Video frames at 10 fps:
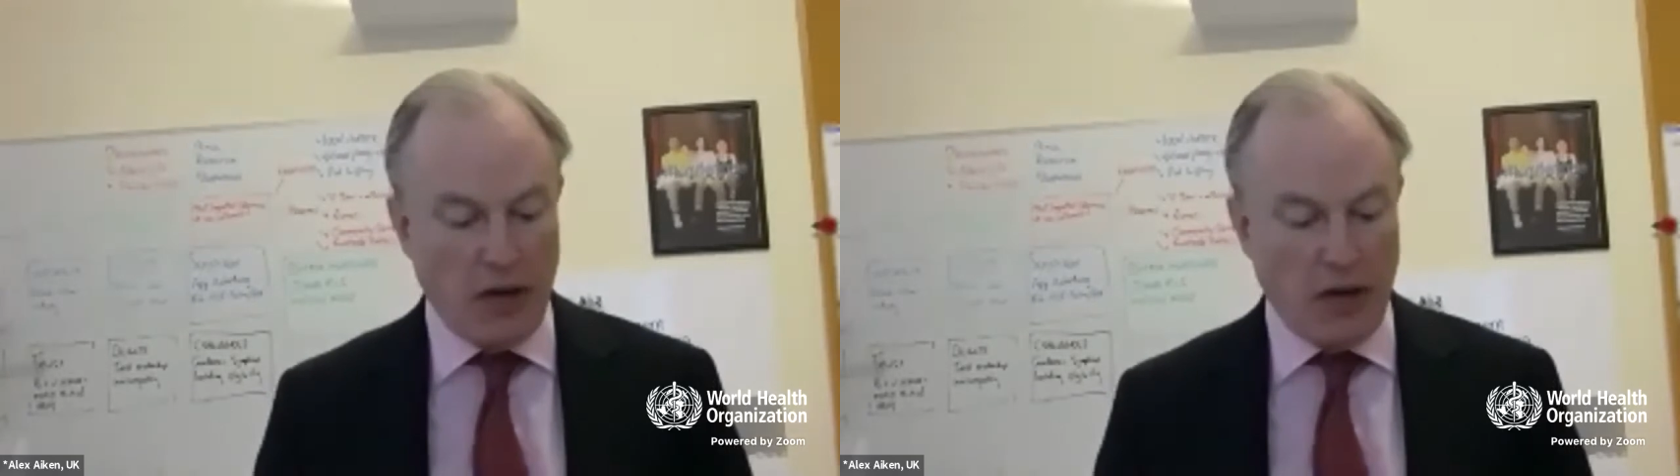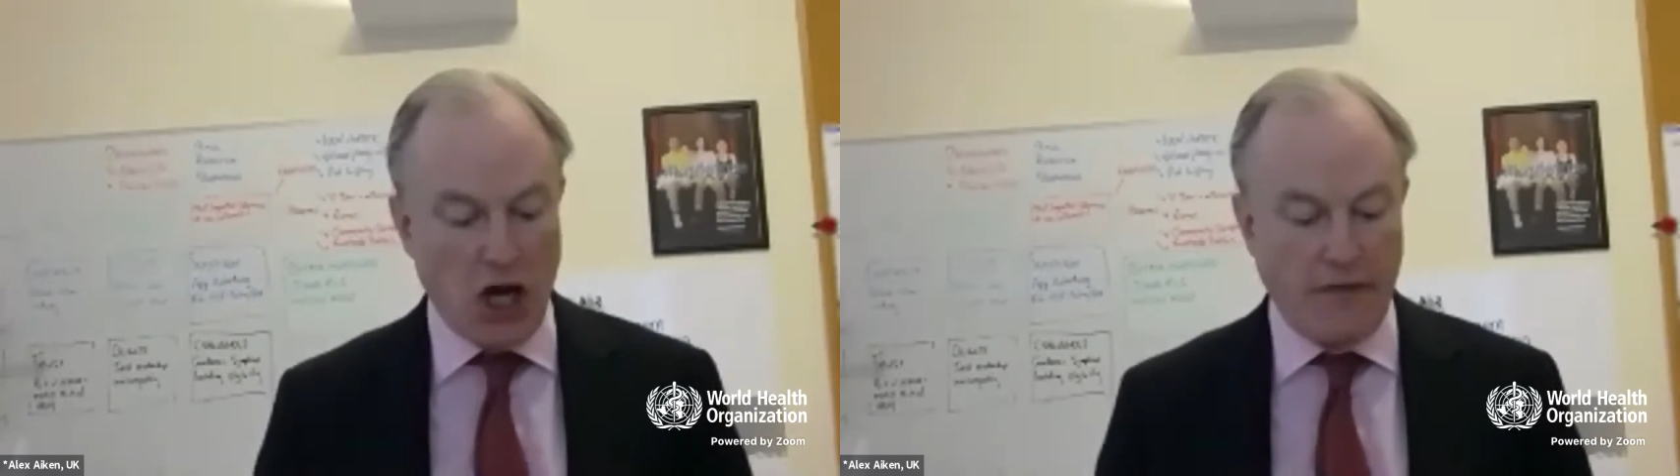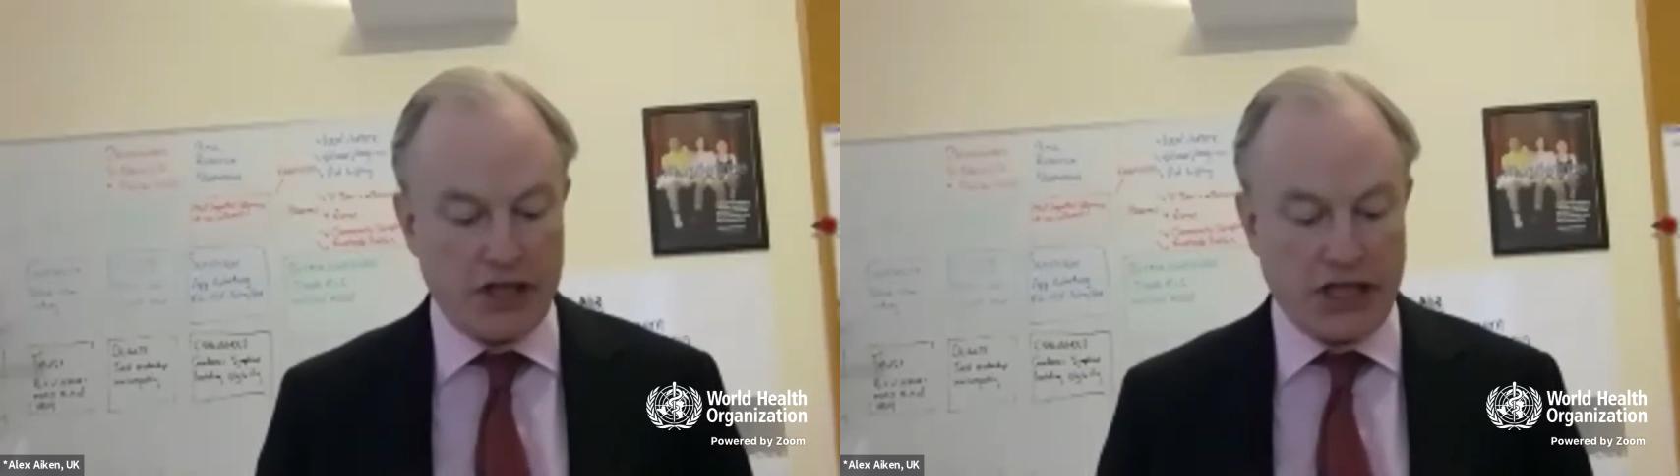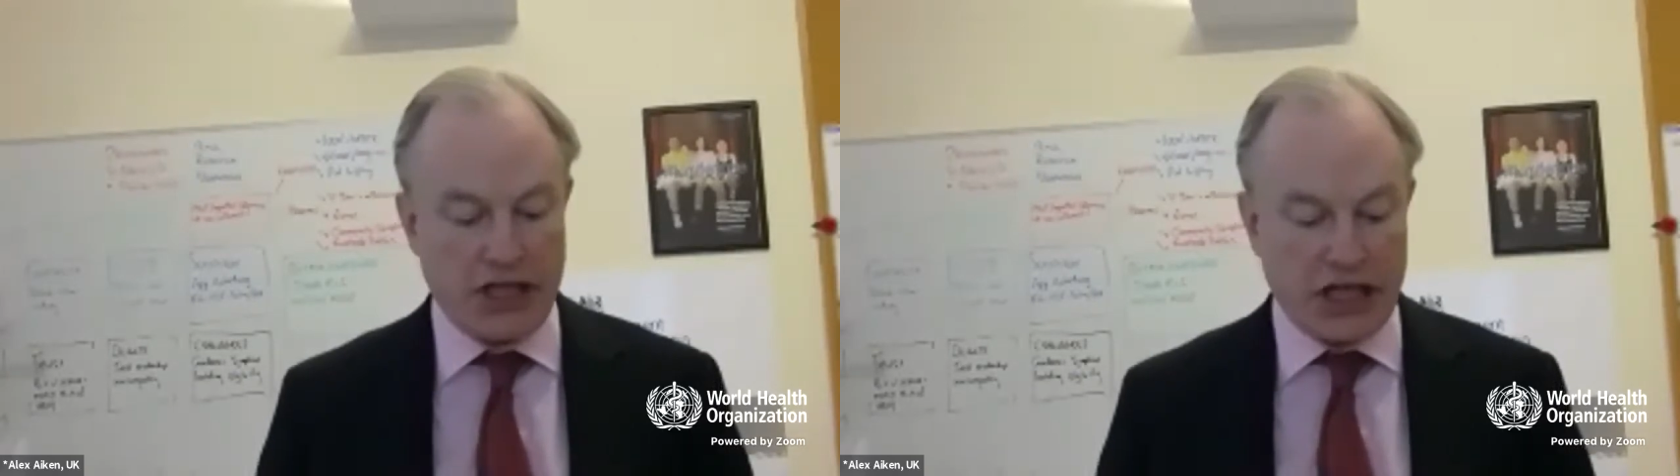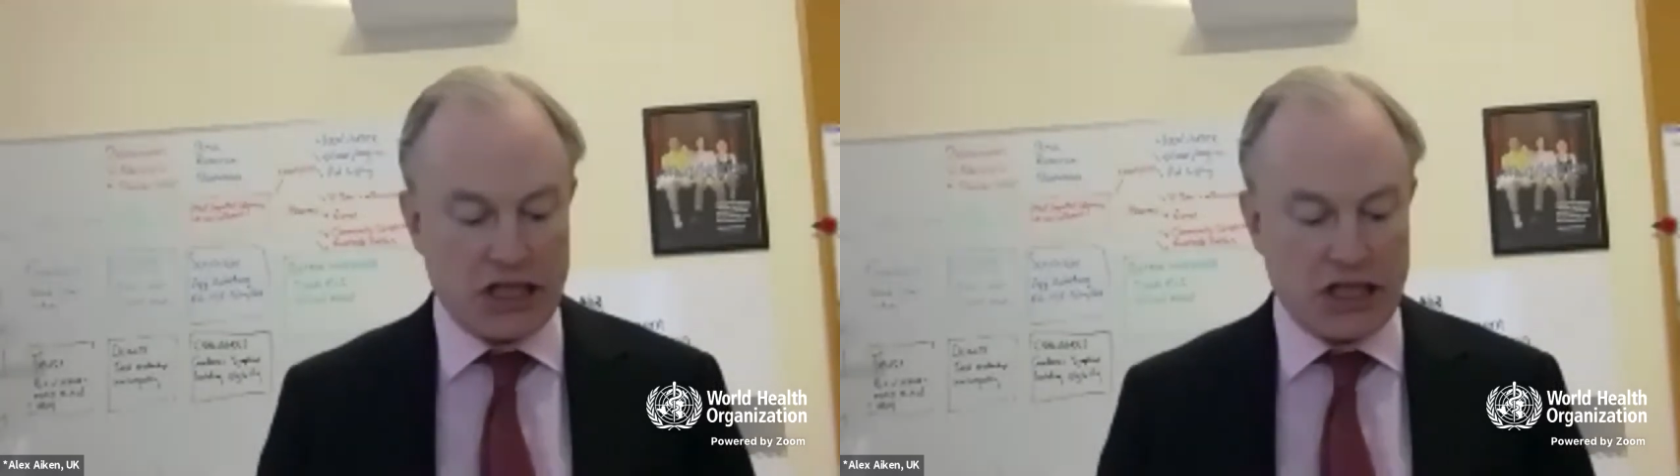by over
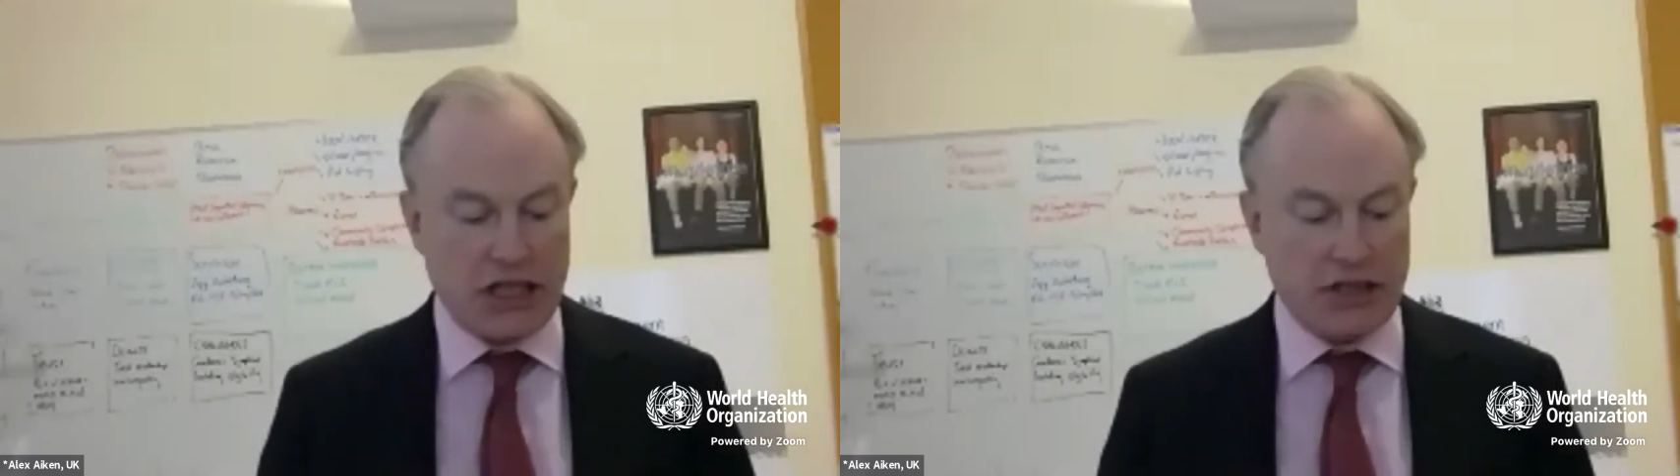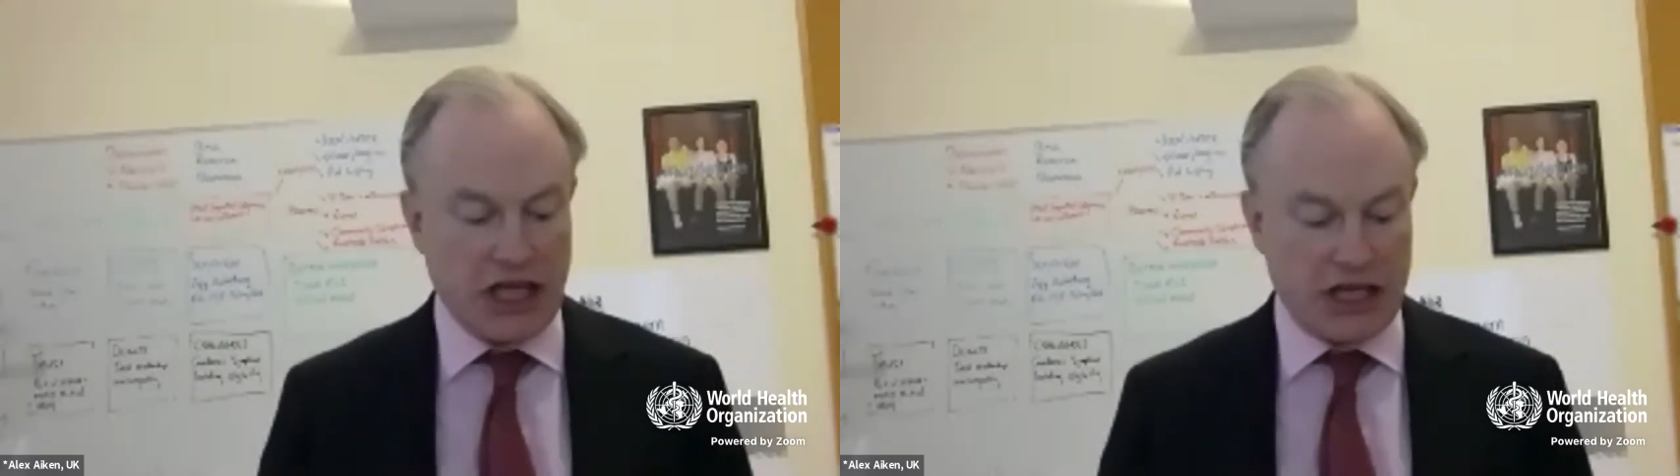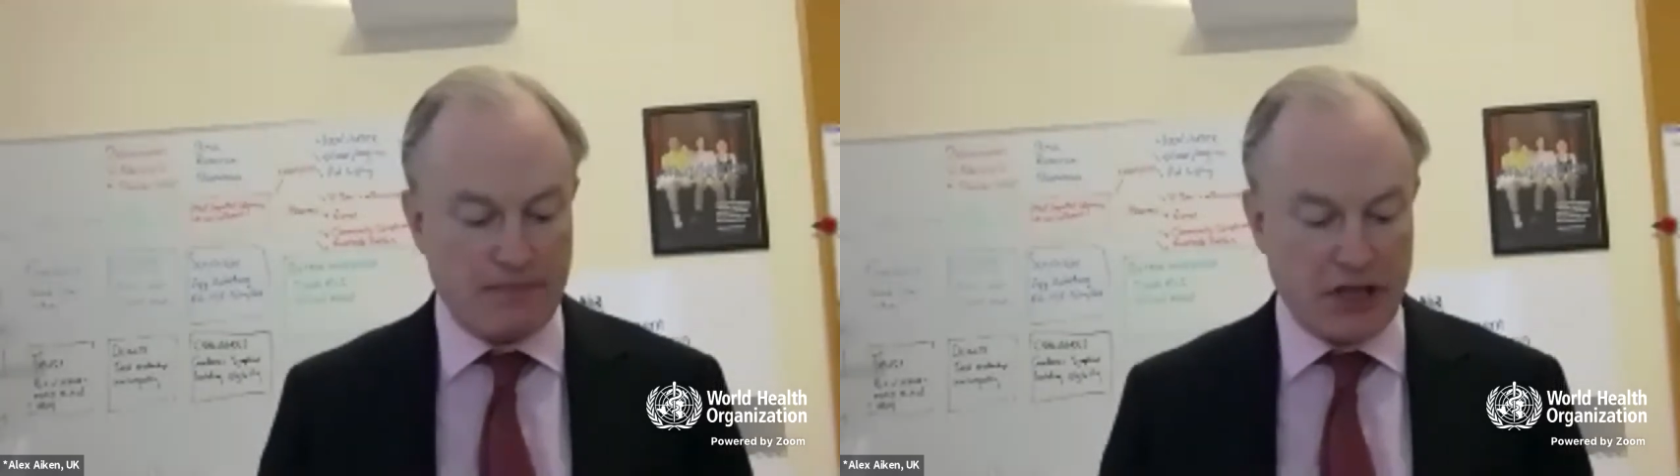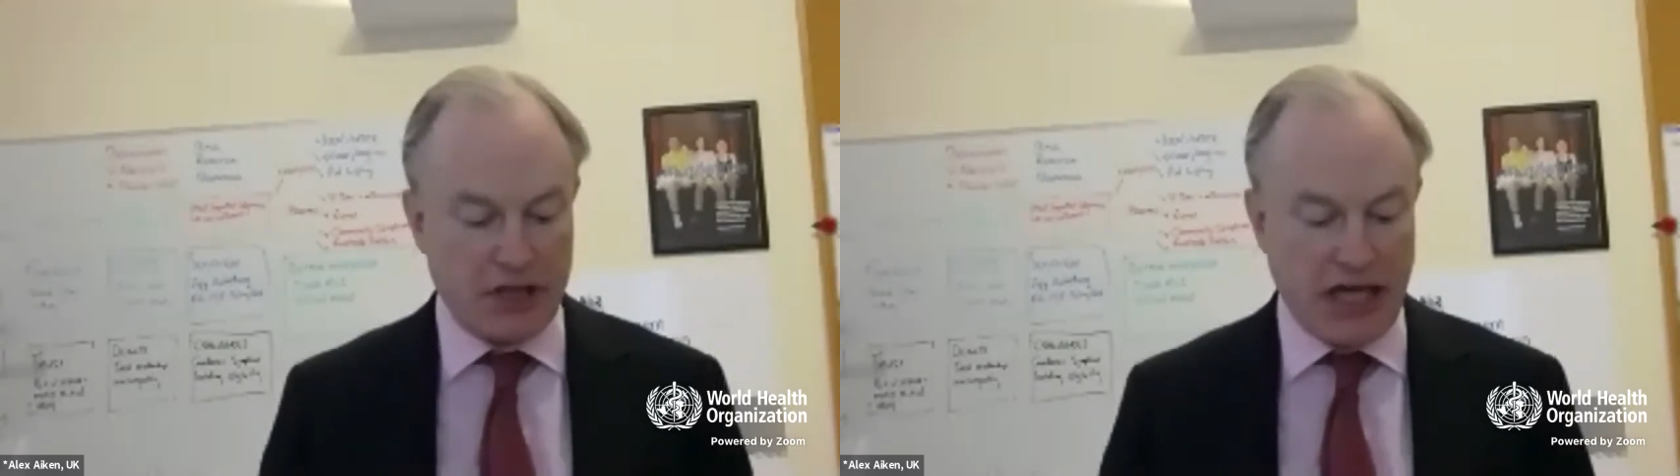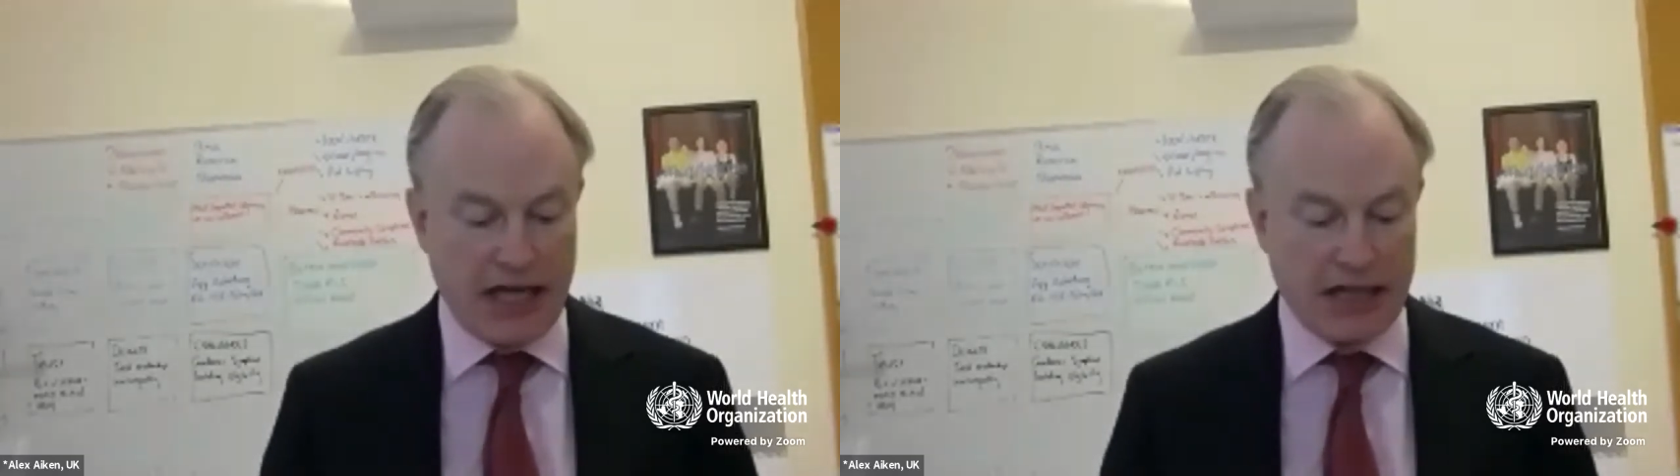6,
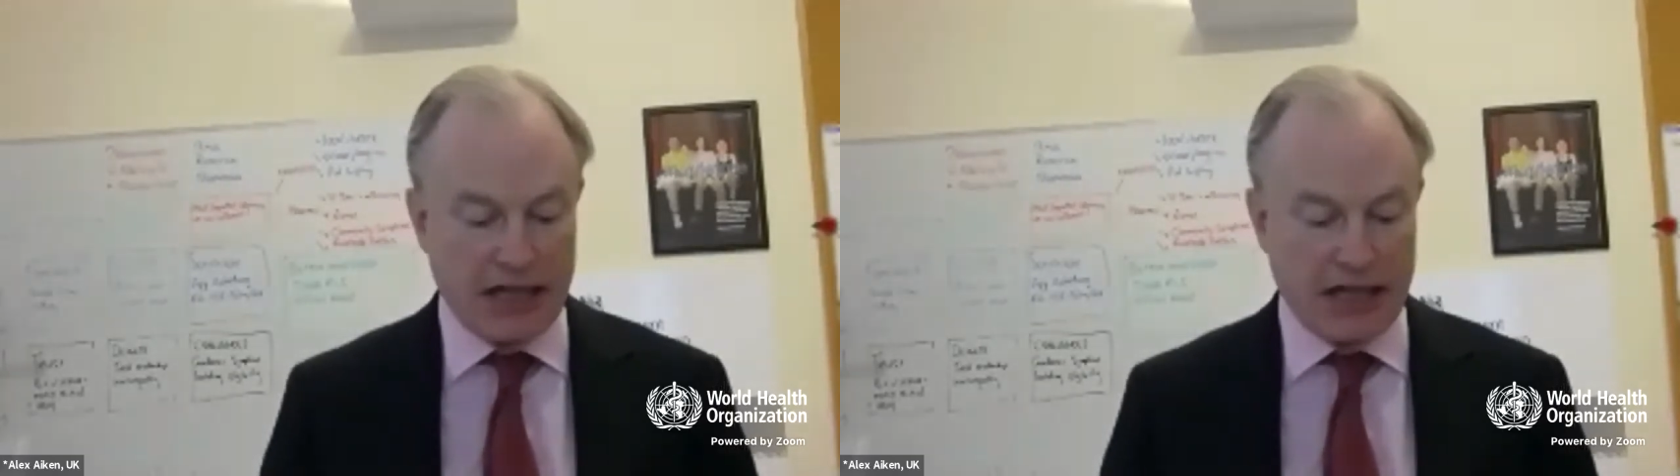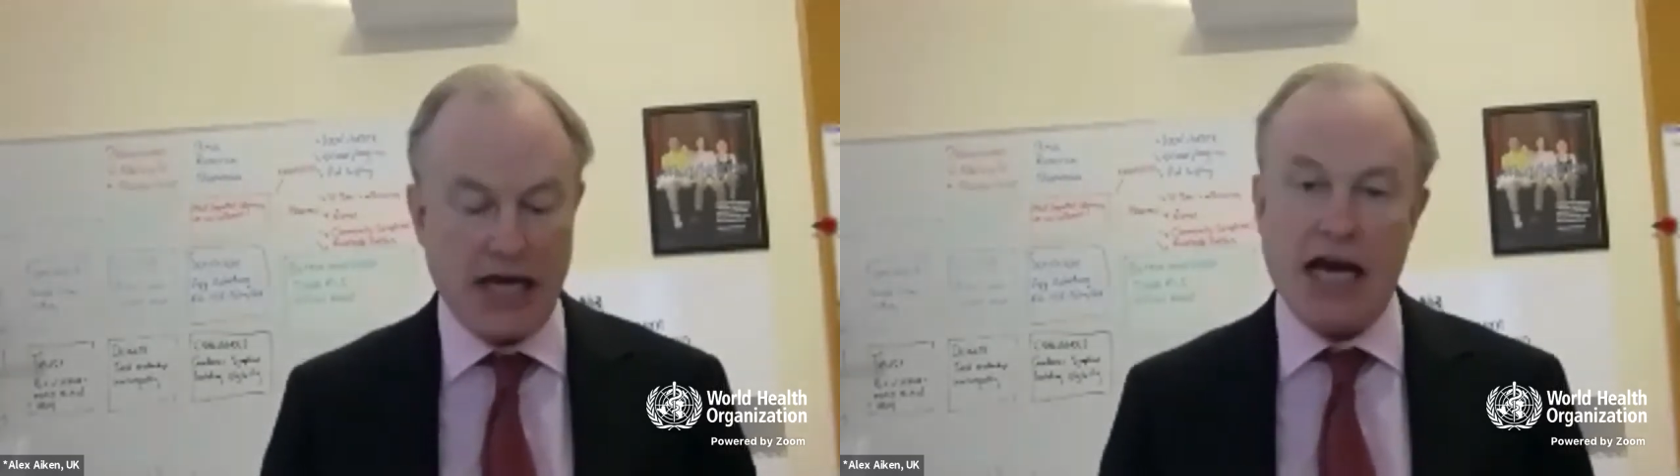6%,